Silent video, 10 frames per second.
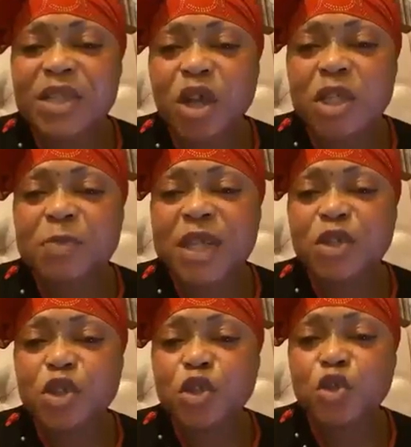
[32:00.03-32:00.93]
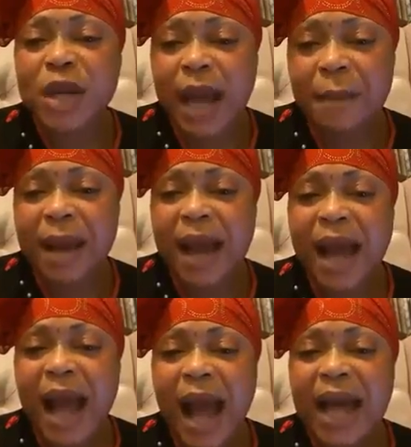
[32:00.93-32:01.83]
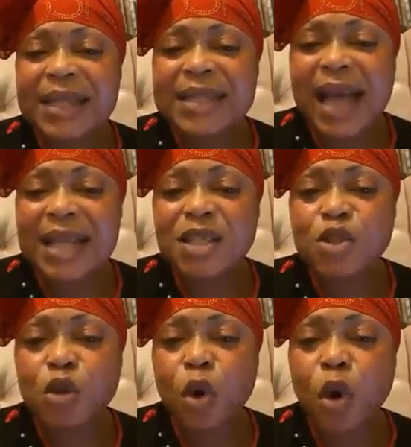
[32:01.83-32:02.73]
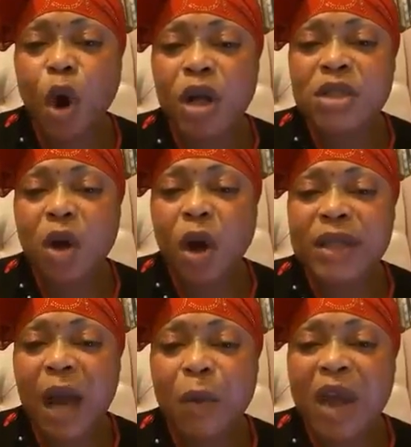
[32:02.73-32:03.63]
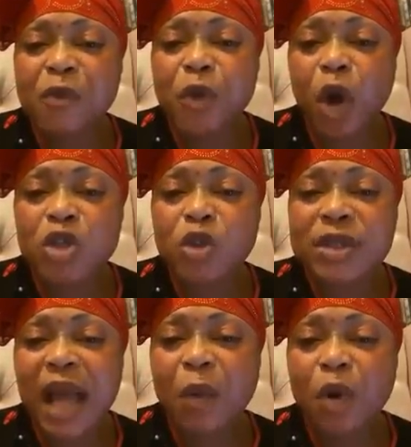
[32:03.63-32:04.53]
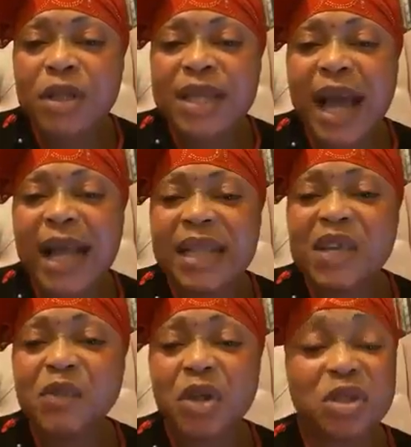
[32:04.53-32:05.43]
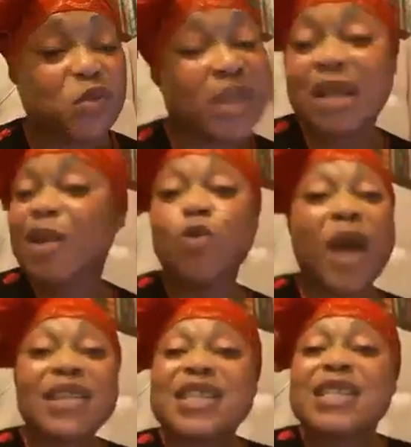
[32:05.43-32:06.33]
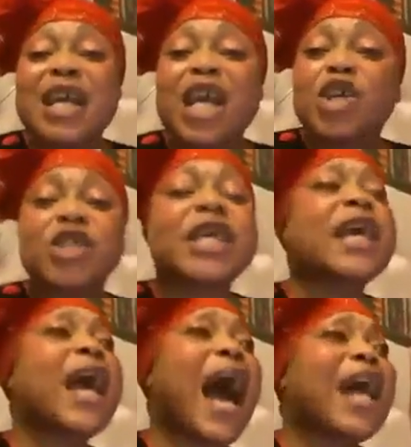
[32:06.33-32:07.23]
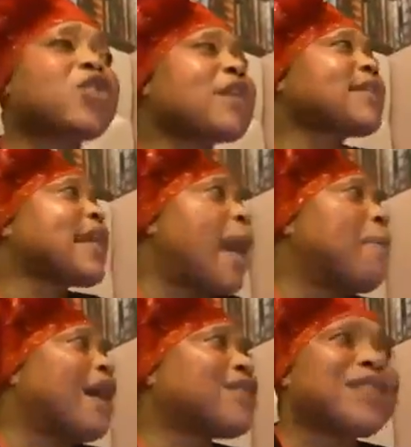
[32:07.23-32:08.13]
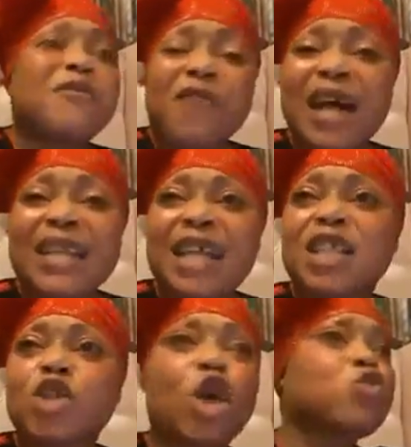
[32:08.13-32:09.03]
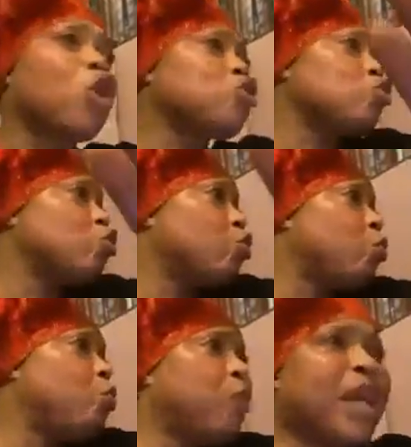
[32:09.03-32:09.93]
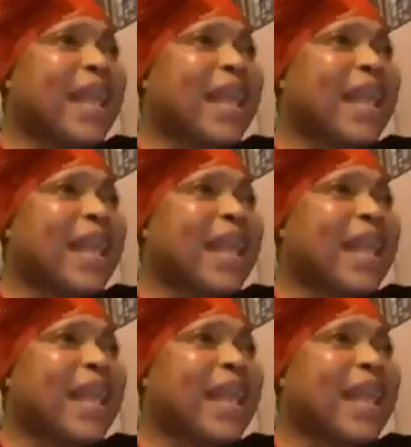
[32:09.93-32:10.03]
might just be due to karma, and that so-called other wife will also die one day and leave all the wealth. Wealth is, you see, I just see about the fact that they just want to